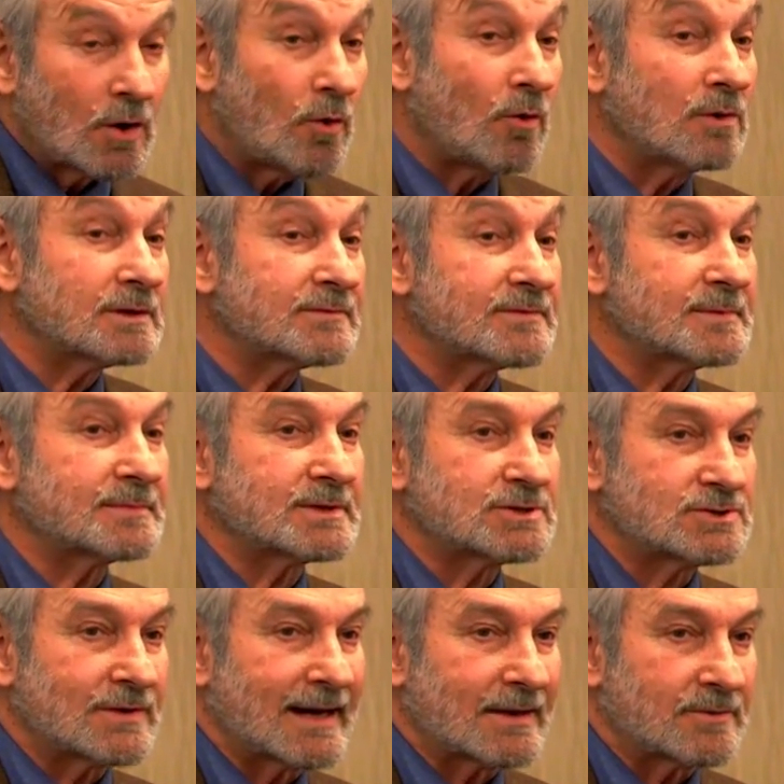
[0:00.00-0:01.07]
All of them
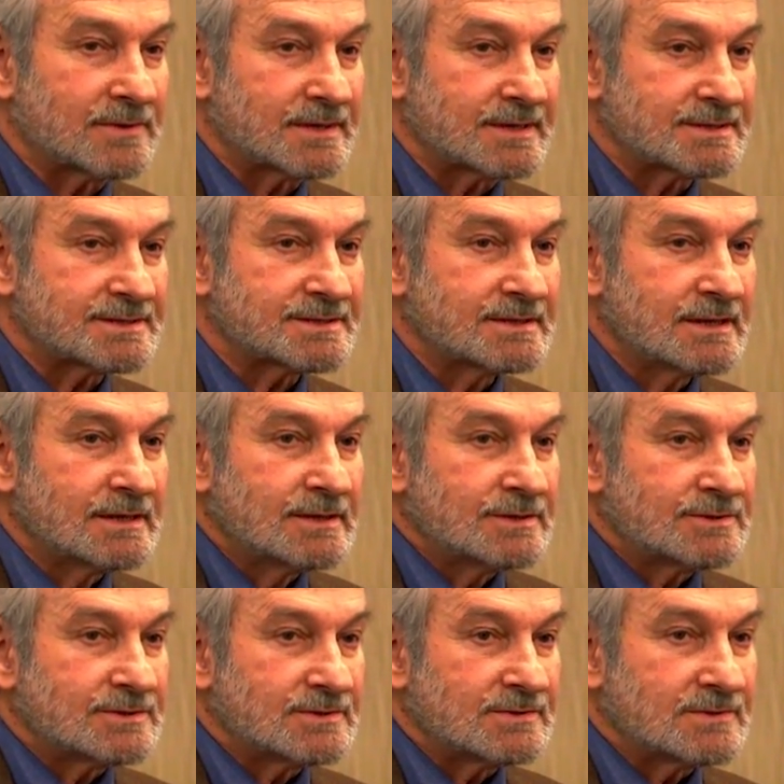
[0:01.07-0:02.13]
contract with us
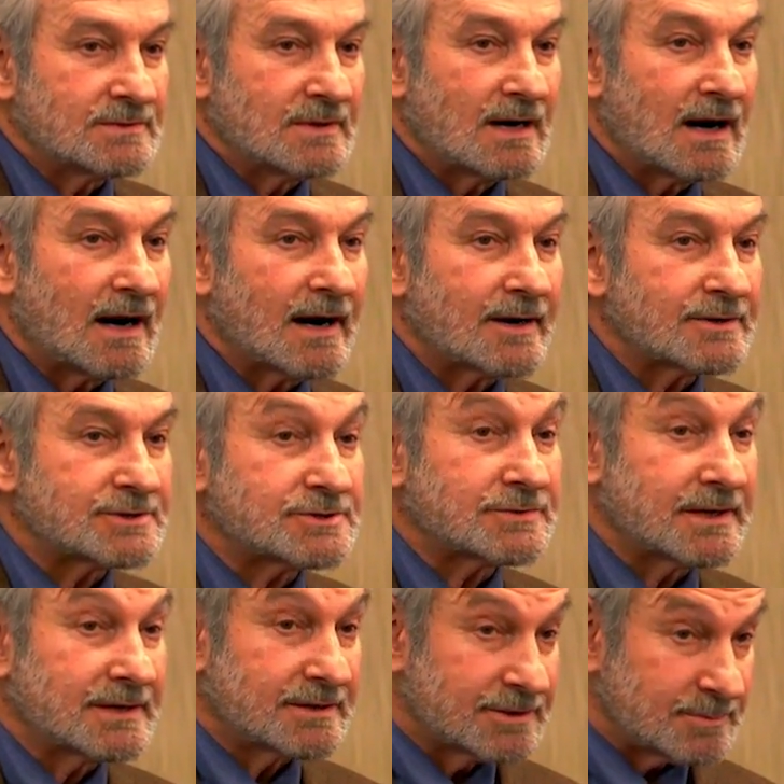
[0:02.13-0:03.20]
to hire,
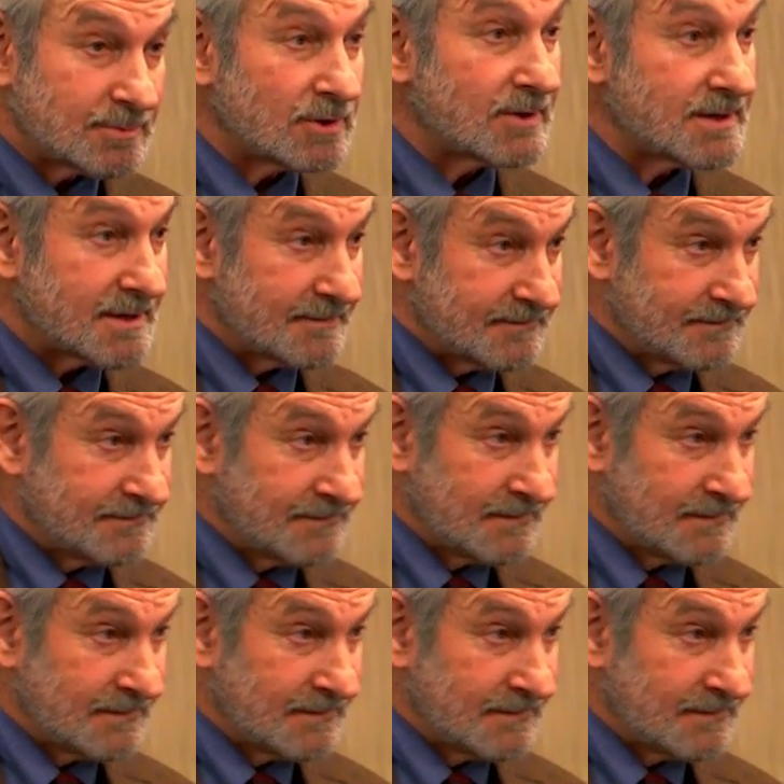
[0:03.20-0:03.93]
train, and deploy them.